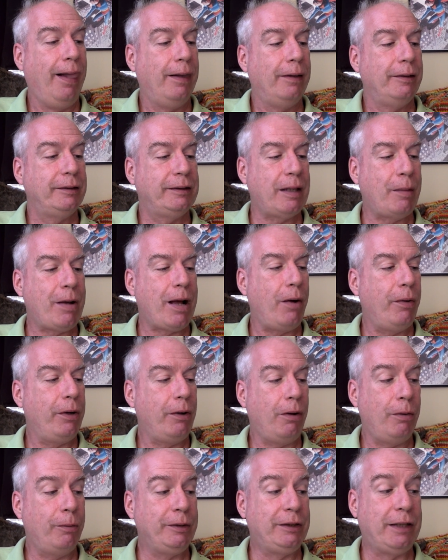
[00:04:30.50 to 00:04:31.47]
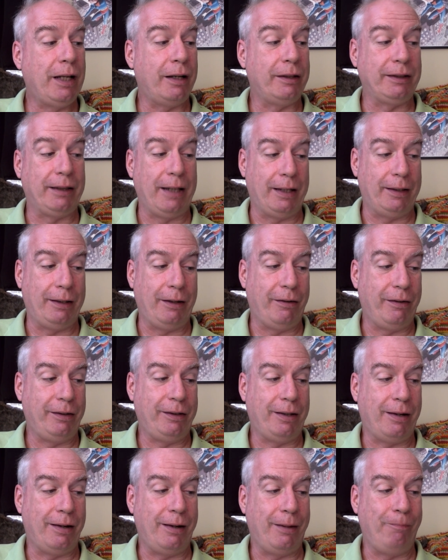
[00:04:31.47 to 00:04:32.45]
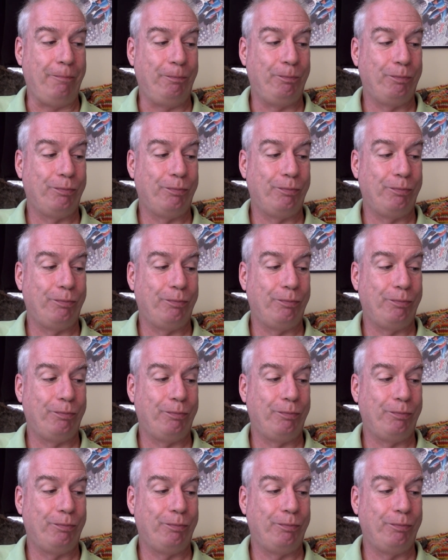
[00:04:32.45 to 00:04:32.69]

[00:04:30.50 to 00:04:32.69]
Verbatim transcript: Somehow it always does get there in time.